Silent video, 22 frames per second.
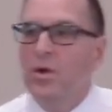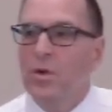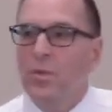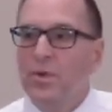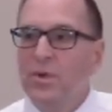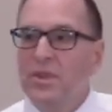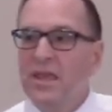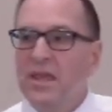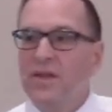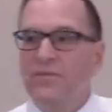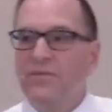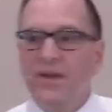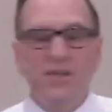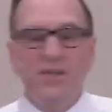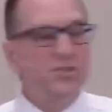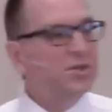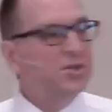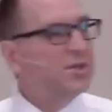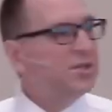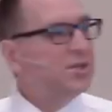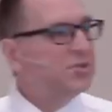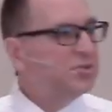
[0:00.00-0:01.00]
when they have
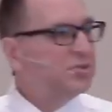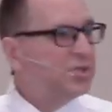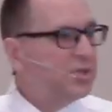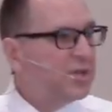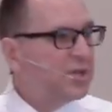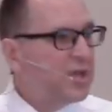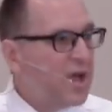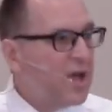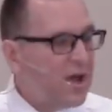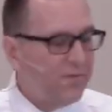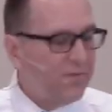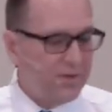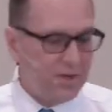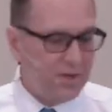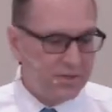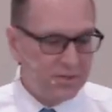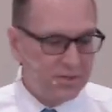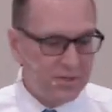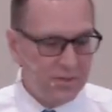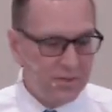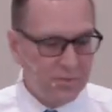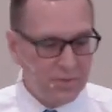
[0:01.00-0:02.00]
entered into the
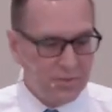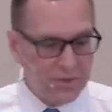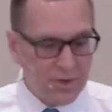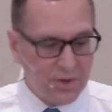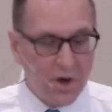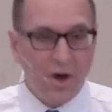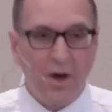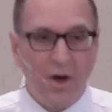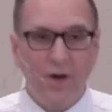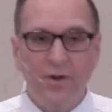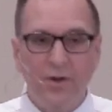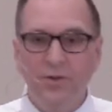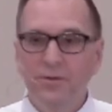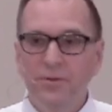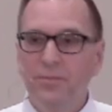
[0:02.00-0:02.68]
covenant with God.